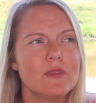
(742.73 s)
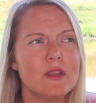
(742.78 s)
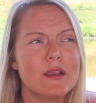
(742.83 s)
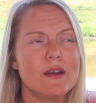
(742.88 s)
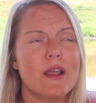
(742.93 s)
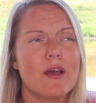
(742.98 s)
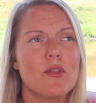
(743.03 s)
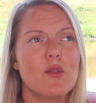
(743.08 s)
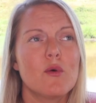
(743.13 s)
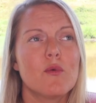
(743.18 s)

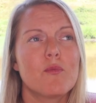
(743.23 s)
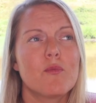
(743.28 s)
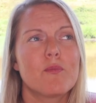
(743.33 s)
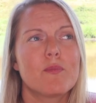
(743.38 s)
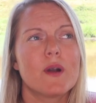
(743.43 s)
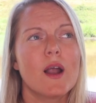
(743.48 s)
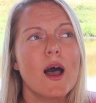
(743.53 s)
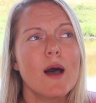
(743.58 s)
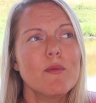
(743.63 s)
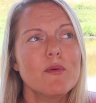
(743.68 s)
Now the
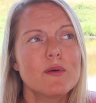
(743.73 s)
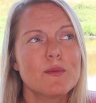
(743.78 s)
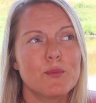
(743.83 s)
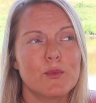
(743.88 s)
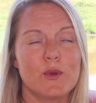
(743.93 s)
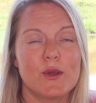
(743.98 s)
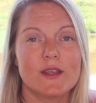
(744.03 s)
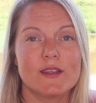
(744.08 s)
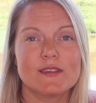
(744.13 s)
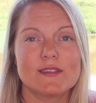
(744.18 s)
problem
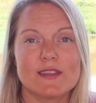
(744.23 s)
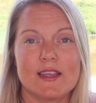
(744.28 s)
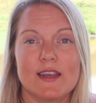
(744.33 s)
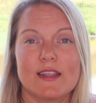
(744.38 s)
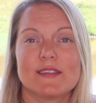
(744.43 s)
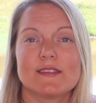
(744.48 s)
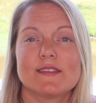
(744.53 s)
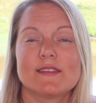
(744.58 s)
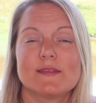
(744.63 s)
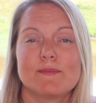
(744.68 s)
was that
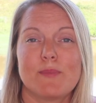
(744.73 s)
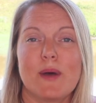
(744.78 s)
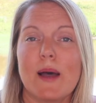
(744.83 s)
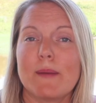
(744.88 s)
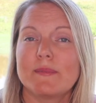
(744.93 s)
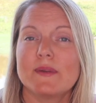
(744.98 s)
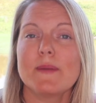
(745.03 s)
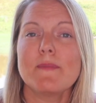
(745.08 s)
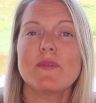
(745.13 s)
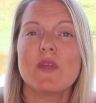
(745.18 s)
it's
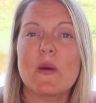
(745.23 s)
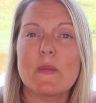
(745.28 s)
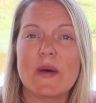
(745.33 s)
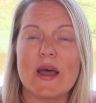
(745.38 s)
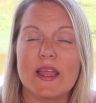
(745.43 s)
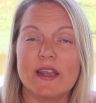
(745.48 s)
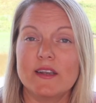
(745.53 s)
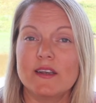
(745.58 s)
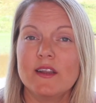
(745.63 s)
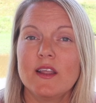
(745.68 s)
popped up the
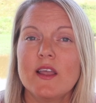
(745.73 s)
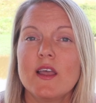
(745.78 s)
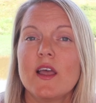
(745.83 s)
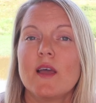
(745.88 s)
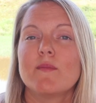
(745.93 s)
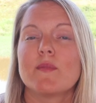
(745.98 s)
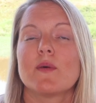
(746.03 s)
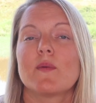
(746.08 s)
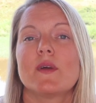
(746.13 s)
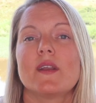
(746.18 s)
button,
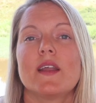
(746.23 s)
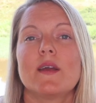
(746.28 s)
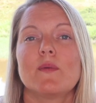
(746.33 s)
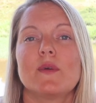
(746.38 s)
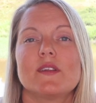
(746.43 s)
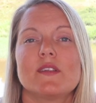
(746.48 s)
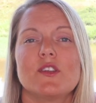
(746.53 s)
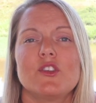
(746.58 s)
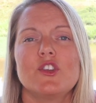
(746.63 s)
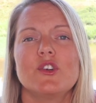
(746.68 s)
but when I
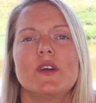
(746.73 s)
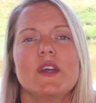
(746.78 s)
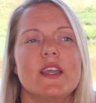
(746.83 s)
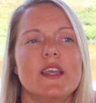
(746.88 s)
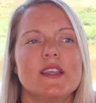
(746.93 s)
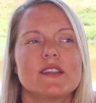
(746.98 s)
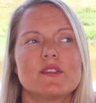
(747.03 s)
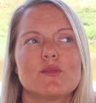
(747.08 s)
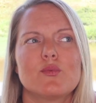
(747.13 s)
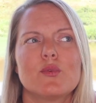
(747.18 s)
went to do it,
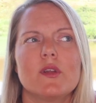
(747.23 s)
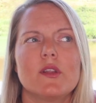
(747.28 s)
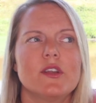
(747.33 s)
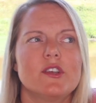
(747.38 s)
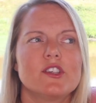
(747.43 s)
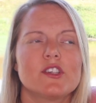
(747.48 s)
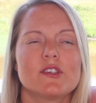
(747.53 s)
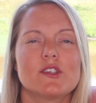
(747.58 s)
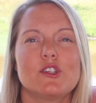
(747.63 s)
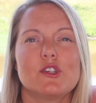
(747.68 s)
it's really
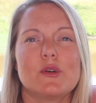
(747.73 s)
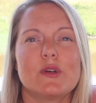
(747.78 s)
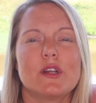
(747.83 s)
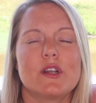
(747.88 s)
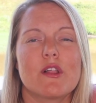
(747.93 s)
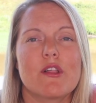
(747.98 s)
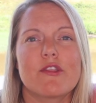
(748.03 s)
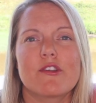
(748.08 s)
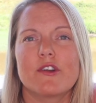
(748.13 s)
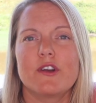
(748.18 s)
just doing
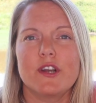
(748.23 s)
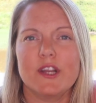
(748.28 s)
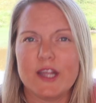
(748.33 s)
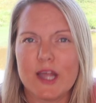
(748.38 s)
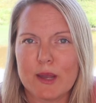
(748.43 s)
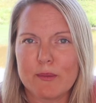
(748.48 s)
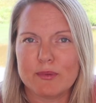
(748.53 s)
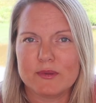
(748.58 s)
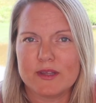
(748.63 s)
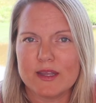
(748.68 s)
a 30
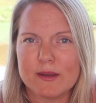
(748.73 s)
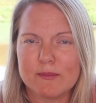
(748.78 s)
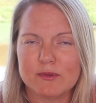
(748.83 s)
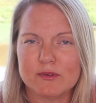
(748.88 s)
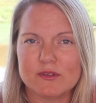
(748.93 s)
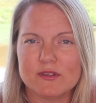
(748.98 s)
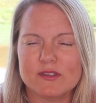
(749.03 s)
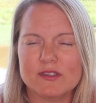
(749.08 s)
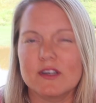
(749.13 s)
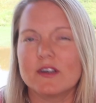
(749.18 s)
up
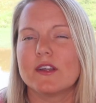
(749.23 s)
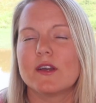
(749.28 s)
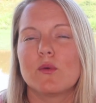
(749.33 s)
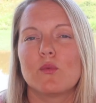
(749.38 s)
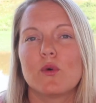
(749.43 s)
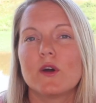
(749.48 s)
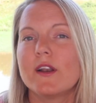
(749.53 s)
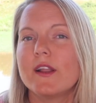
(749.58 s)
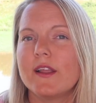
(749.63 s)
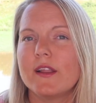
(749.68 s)
label still. It
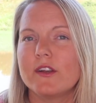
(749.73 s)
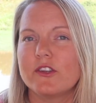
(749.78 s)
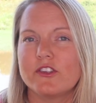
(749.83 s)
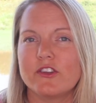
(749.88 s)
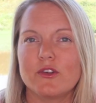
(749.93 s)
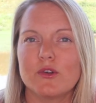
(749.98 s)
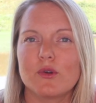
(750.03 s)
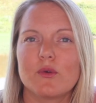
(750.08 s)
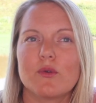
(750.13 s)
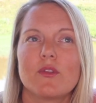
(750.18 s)
wouldn't
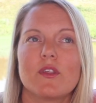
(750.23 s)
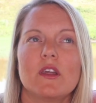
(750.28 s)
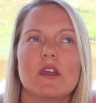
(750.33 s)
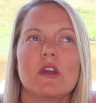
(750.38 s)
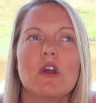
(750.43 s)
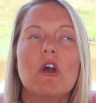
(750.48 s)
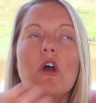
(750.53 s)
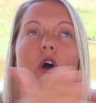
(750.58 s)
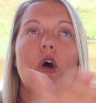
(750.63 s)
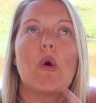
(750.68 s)
do the
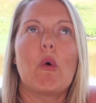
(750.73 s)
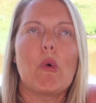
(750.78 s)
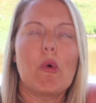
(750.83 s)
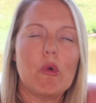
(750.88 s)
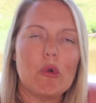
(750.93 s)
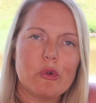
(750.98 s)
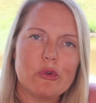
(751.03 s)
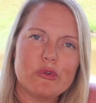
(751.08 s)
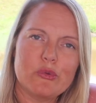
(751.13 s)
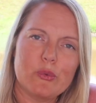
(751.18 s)

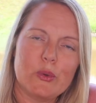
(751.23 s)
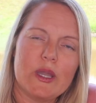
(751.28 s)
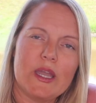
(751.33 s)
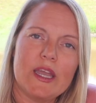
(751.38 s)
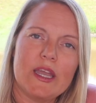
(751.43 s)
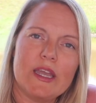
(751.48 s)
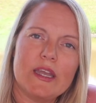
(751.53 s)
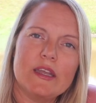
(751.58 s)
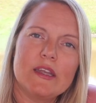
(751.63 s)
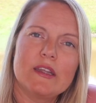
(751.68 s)
old
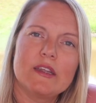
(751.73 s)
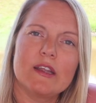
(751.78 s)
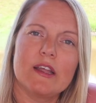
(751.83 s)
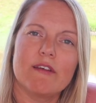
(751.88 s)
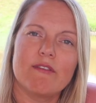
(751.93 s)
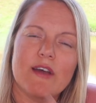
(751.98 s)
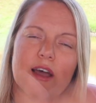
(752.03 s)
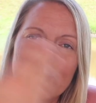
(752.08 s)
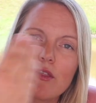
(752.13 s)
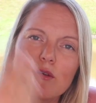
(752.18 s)
way
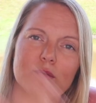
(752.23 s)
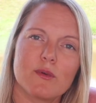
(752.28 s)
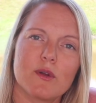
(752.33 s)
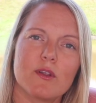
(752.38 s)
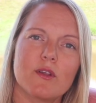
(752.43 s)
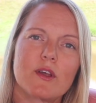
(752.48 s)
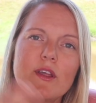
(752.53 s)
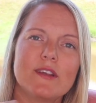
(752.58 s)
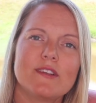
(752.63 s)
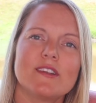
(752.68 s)
of how the
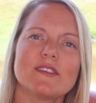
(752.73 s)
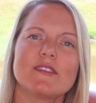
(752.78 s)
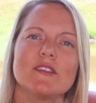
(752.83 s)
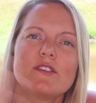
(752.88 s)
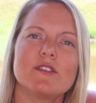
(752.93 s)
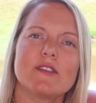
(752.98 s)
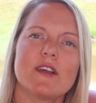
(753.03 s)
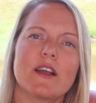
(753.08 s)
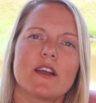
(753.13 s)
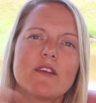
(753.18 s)
Rollo, it doesn't
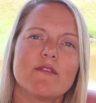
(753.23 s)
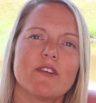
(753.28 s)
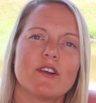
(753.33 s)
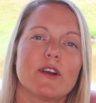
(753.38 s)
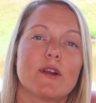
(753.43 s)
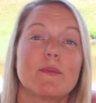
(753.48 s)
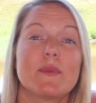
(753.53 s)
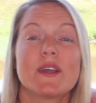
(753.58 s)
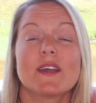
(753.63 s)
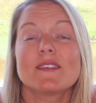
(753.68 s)
do that
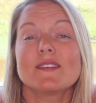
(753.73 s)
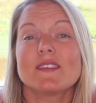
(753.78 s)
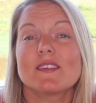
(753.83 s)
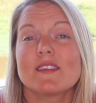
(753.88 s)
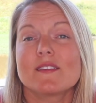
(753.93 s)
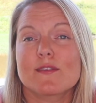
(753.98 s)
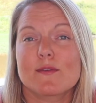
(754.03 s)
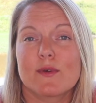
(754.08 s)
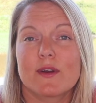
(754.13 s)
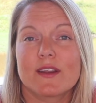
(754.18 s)
converter because it
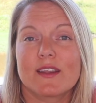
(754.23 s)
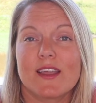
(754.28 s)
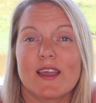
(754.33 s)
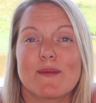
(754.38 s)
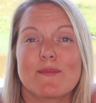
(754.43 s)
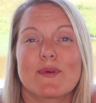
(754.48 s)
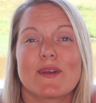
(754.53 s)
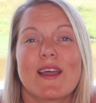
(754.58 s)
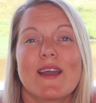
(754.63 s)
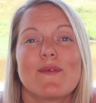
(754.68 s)
doesn't work
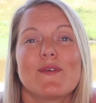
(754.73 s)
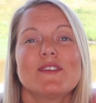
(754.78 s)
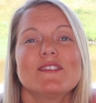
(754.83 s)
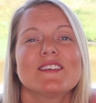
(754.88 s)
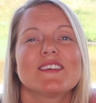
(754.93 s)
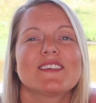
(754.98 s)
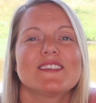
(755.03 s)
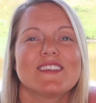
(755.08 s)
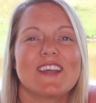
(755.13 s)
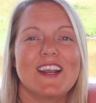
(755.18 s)
yet. But I was
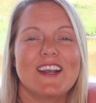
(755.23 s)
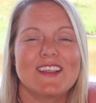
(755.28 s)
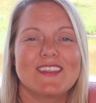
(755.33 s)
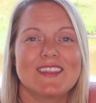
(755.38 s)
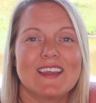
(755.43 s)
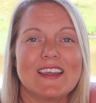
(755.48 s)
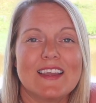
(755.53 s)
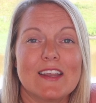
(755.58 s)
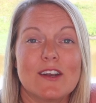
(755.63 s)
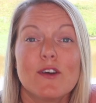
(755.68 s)
excited
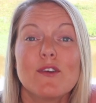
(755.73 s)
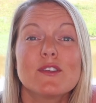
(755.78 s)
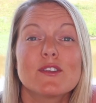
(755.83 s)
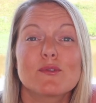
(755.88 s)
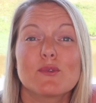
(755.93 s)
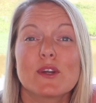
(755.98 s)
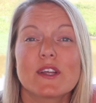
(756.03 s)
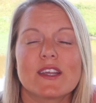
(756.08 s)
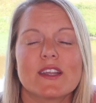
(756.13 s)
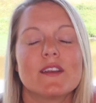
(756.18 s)
thinking, oh, it's
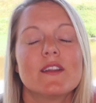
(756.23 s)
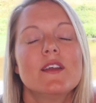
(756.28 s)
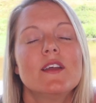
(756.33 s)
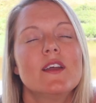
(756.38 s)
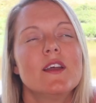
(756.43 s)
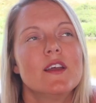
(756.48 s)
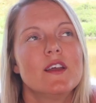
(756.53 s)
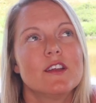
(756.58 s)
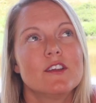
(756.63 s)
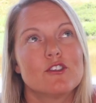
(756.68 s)
working.
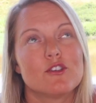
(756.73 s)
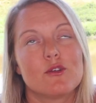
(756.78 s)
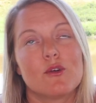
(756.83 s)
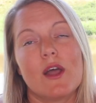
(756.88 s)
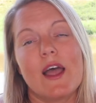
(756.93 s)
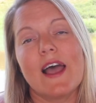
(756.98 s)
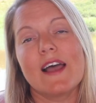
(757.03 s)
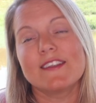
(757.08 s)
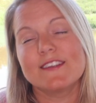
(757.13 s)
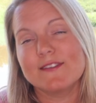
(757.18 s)
So
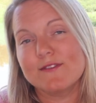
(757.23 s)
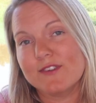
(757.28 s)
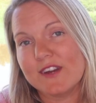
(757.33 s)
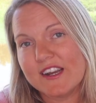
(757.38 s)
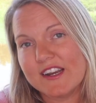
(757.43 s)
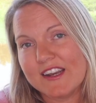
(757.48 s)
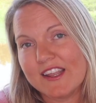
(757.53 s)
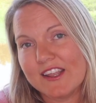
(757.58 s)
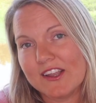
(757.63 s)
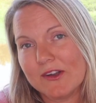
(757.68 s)
as of
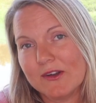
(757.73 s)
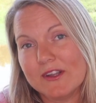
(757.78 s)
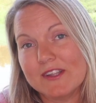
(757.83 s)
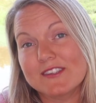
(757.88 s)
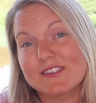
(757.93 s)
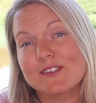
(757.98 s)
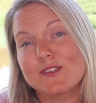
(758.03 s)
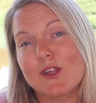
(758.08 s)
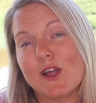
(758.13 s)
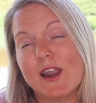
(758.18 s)
right now,
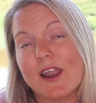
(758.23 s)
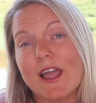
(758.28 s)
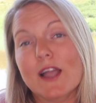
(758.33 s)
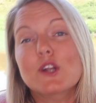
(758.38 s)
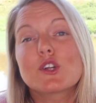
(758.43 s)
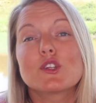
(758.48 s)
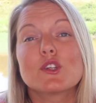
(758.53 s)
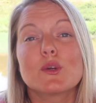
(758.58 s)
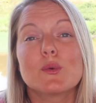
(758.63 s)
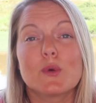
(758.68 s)
it's not
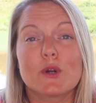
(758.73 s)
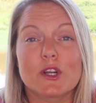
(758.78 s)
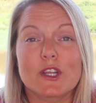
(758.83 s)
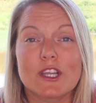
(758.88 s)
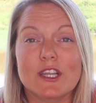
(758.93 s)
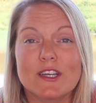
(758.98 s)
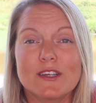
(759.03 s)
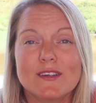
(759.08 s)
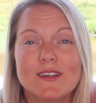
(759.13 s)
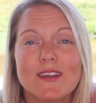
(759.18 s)
actually
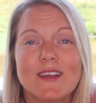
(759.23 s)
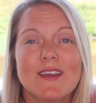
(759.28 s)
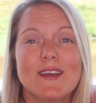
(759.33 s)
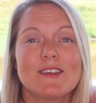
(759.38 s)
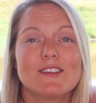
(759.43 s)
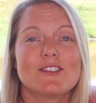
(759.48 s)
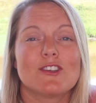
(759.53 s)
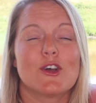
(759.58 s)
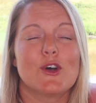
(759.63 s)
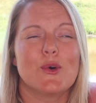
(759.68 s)
working.
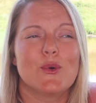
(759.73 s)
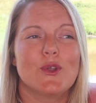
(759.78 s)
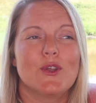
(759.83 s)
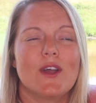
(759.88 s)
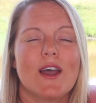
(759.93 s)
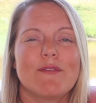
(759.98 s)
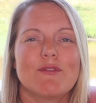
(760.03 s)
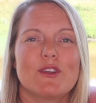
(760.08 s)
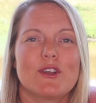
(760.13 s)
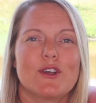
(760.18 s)
So you
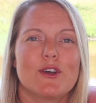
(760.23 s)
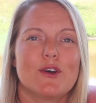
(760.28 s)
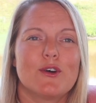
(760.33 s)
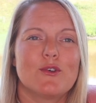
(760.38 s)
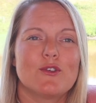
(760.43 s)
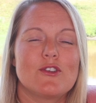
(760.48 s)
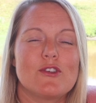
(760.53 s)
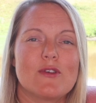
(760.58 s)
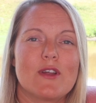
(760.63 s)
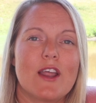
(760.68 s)
have to
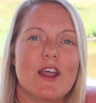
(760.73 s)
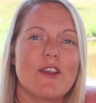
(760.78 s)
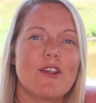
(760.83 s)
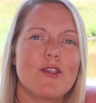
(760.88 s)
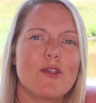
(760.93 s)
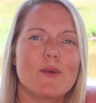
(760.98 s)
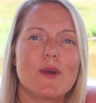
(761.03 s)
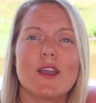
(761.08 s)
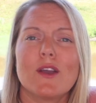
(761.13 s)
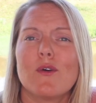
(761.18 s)
go do it
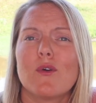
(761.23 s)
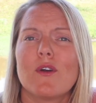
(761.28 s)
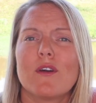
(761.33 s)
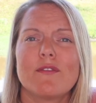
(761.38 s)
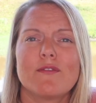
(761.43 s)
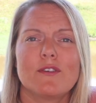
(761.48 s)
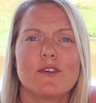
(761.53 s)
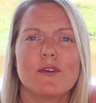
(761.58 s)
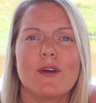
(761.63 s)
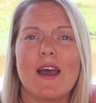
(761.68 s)
another way, or
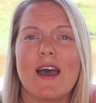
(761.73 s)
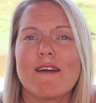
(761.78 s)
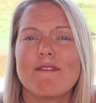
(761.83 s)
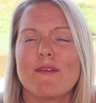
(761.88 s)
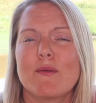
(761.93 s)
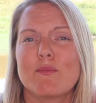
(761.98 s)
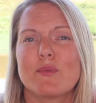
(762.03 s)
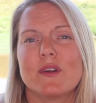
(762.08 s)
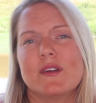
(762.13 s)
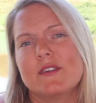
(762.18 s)
if you have
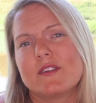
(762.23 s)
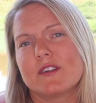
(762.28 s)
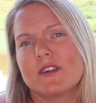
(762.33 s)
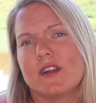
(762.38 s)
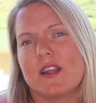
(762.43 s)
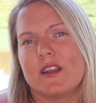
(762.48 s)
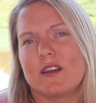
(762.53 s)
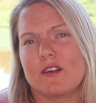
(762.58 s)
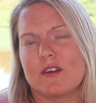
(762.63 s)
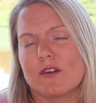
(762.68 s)
a printer
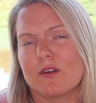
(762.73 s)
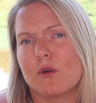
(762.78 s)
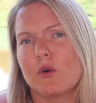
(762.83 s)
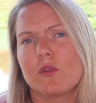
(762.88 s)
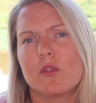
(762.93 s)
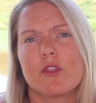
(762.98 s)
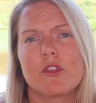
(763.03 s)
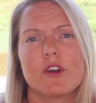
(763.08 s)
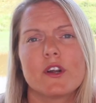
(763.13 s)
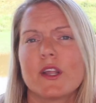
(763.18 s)
and your
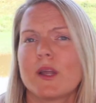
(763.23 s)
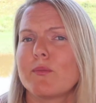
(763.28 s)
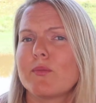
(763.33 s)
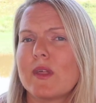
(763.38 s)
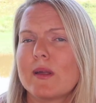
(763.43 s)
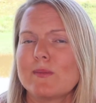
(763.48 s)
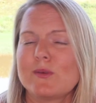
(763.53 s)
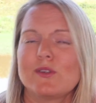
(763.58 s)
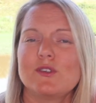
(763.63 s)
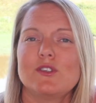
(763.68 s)
old 30 up
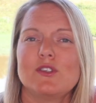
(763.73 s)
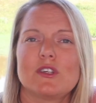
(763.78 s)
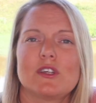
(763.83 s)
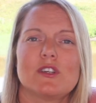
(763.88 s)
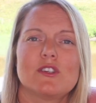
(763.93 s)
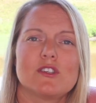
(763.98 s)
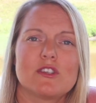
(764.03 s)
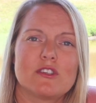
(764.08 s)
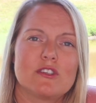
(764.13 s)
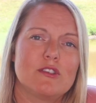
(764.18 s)
labels, you
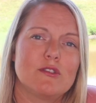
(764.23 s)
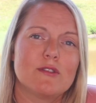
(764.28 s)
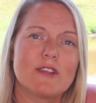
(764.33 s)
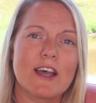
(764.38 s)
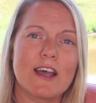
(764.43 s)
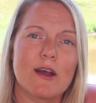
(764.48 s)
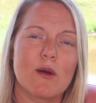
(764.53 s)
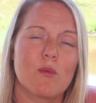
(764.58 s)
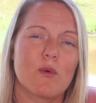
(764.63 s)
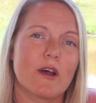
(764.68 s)
can just do
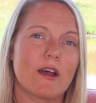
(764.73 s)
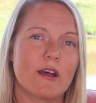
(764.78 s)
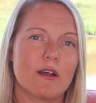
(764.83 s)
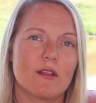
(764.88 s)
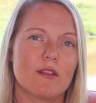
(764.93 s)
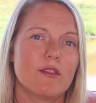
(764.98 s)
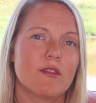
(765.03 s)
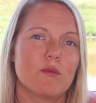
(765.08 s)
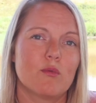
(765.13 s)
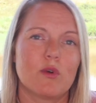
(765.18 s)
that
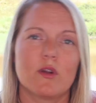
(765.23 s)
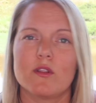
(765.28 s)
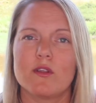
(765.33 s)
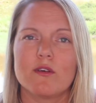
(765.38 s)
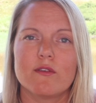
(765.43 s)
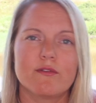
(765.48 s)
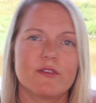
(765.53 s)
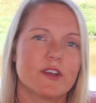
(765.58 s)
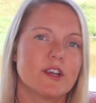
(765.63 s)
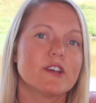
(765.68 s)
while
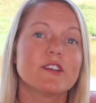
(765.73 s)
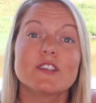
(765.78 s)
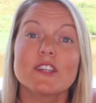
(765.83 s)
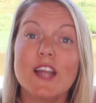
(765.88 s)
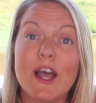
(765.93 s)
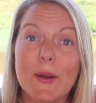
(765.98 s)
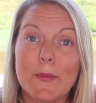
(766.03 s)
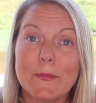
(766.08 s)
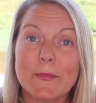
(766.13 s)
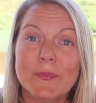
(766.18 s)
Rollo figures it
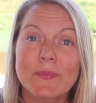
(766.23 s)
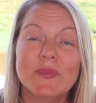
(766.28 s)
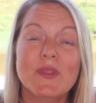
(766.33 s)
out.